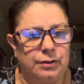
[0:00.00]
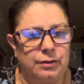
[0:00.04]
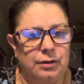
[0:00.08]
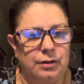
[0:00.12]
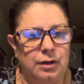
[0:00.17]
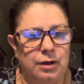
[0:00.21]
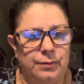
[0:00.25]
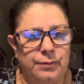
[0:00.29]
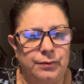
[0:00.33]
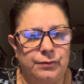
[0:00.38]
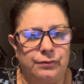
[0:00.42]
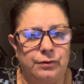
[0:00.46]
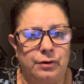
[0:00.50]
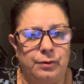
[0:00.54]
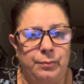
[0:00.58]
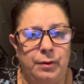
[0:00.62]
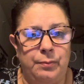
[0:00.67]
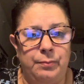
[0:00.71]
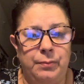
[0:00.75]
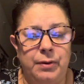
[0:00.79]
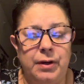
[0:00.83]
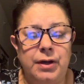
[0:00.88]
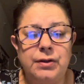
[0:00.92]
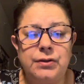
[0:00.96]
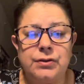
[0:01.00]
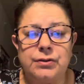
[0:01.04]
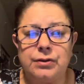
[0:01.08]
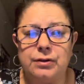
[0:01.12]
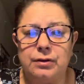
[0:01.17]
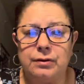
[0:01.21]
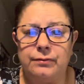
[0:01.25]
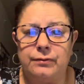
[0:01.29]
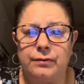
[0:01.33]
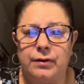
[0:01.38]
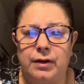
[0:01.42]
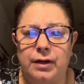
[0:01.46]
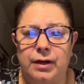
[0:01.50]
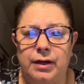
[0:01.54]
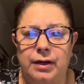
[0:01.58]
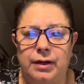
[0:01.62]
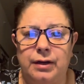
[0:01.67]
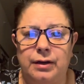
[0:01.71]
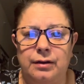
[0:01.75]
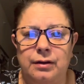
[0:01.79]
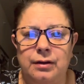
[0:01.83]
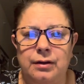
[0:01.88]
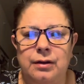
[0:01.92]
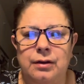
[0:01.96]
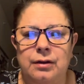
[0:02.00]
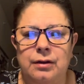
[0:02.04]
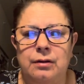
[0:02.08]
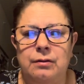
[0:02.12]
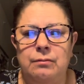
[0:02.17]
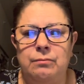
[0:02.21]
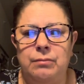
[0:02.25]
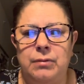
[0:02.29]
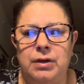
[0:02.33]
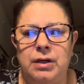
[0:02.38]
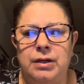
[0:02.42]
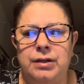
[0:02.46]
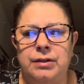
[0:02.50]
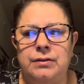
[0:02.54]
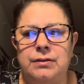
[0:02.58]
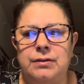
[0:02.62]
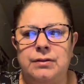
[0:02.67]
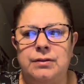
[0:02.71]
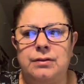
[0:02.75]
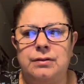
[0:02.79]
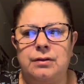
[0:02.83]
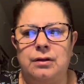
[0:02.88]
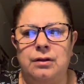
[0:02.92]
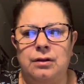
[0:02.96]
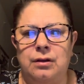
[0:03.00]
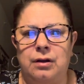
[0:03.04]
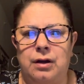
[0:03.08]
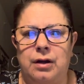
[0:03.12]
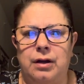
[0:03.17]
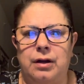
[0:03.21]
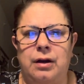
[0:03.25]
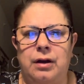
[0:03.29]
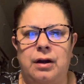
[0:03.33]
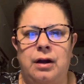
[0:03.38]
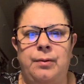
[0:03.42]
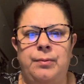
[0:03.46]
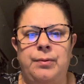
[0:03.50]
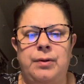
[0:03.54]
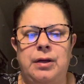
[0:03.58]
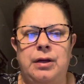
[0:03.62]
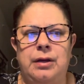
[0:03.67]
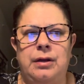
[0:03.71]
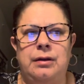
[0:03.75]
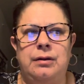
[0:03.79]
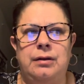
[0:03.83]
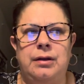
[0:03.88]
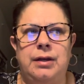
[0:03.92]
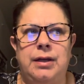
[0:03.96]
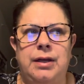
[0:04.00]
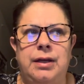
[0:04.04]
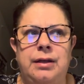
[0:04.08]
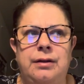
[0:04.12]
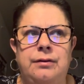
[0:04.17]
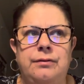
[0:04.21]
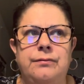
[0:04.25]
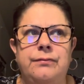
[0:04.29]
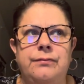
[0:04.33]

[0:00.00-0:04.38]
comes from. And being certified means a lot. I mean, if